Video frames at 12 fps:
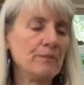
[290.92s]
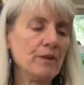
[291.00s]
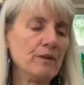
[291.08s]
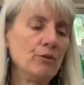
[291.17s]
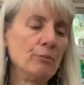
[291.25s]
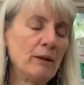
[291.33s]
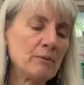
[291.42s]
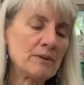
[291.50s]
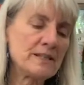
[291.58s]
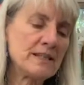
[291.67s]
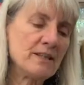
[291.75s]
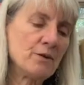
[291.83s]
you'll be able to
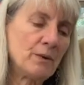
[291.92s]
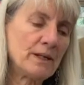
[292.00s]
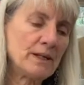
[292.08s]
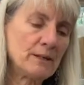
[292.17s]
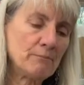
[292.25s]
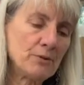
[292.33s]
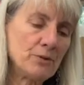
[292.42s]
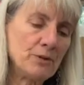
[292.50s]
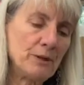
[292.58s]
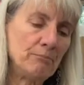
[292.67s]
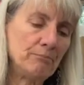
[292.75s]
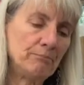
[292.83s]
see the one dip, two
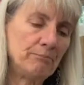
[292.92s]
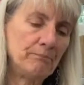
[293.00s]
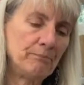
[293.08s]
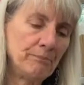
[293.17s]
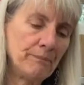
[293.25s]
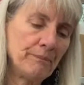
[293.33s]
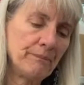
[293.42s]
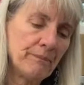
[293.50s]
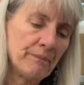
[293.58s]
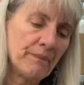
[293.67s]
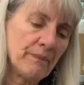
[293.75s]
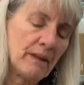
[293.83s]
dip.
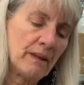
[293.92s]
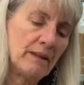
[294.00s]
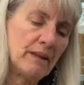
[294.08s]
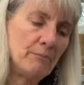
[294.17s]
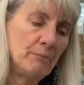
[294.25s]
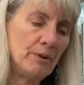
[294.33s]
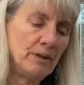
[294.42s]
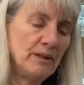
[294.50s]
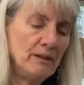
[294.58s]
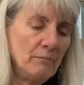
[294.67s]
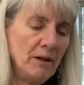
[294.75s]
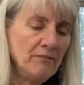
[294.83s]
And then put it
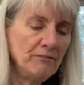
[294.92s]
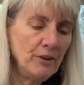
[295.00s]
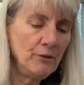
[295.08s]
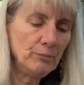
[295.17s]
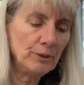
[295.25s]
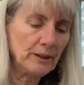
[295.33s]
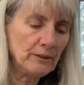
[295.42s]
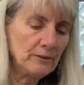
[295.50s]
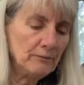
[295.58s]
in my flow brick.